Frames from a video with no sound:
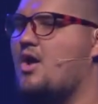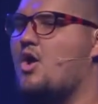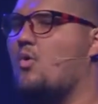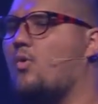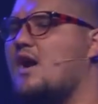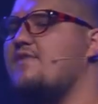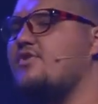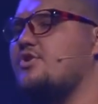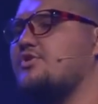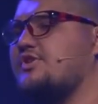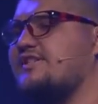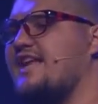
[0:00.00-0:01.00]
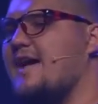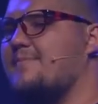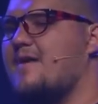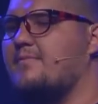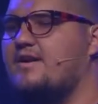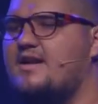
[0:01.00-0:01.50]
wherever you step,
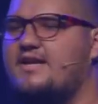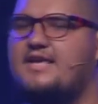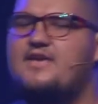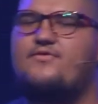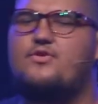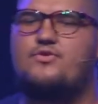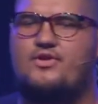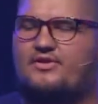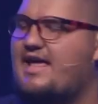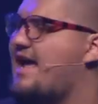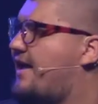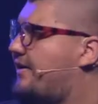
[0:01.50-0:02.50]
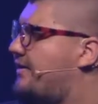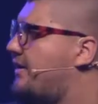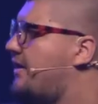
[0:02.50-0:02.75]
I'm gonna give you the land,